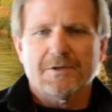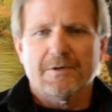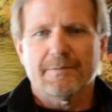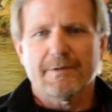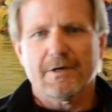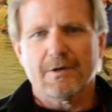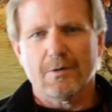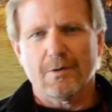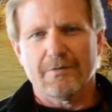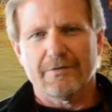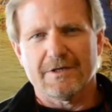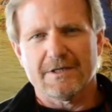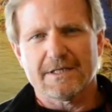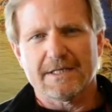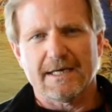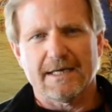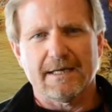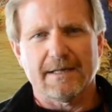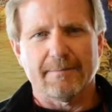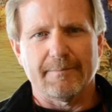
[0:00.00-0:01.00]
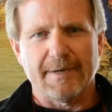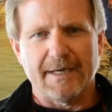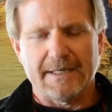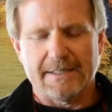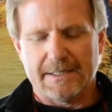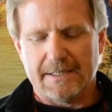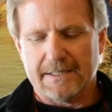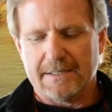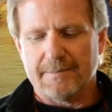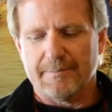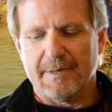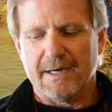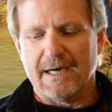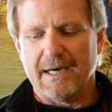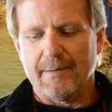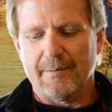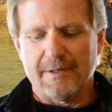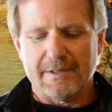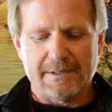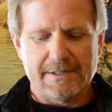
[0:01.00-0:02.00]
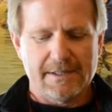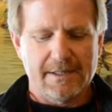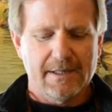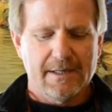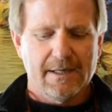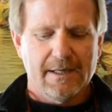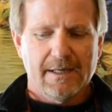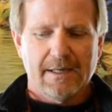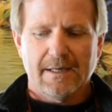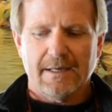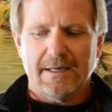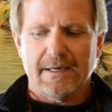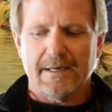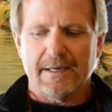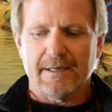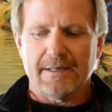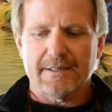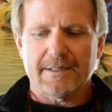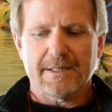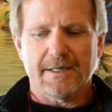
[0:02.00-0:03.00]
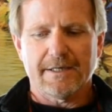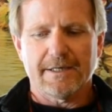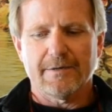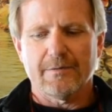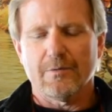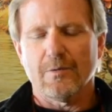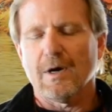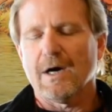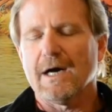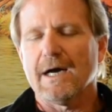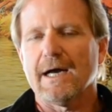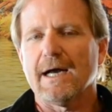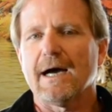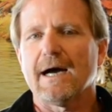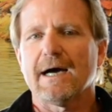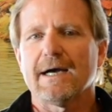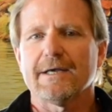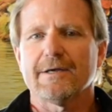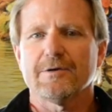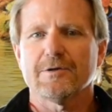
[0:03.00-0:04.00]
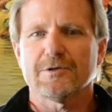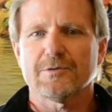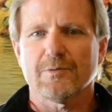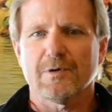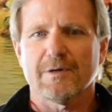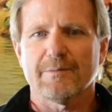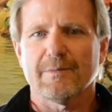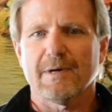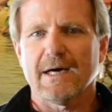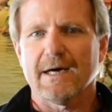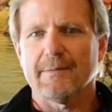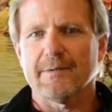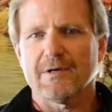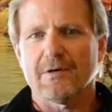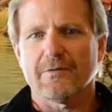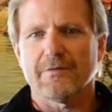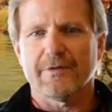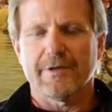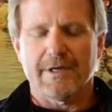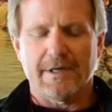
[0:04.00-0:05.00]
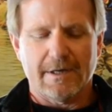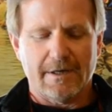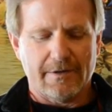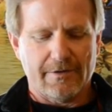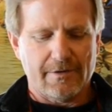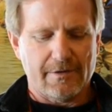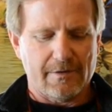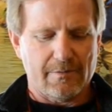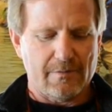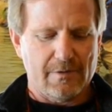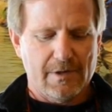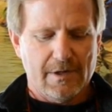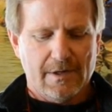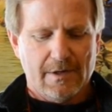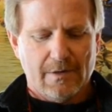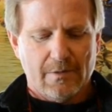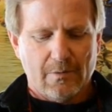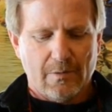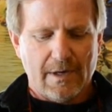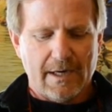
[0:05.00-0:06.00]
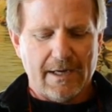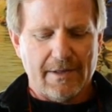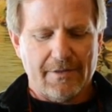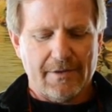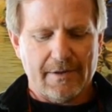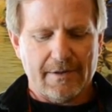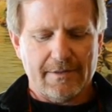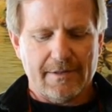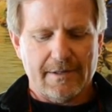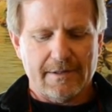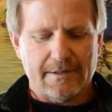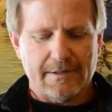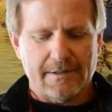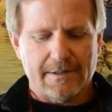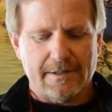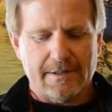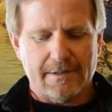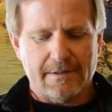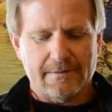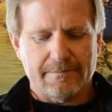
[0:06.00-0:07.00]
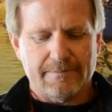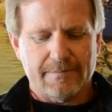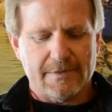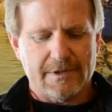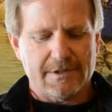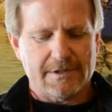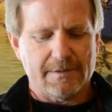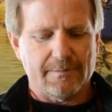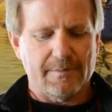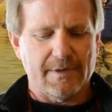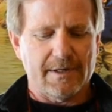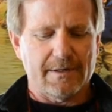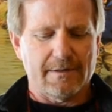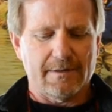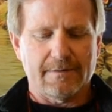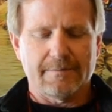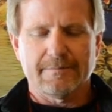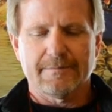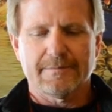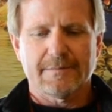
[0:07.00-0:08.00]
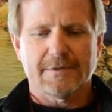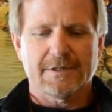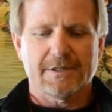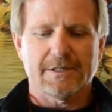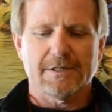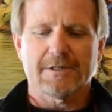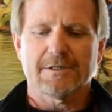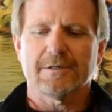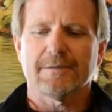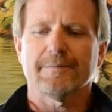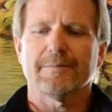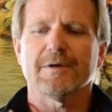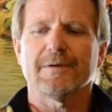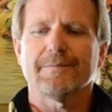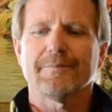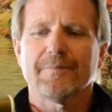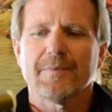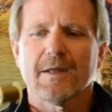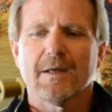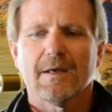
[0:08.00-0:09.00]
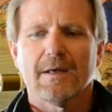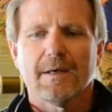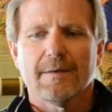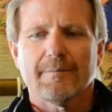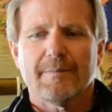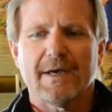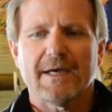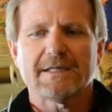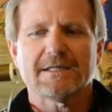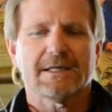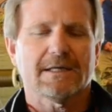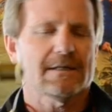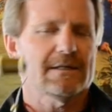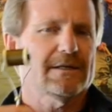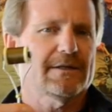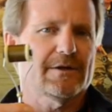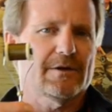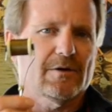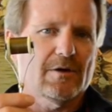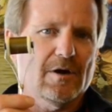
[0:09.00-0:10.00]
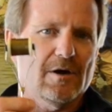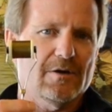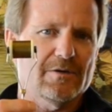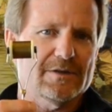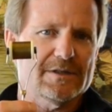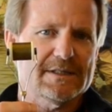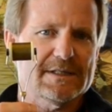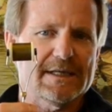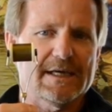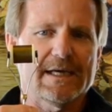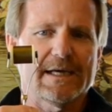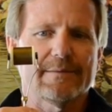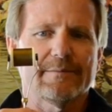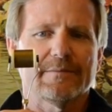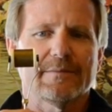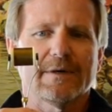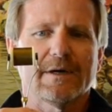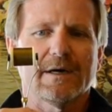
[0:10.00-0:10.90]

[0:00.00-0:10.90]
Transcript: So I'm going to go over just kind of the basics of bobbins and tell you why I use one bobbin over the other and why I think that you know it's a better system. But basically, they're all the same.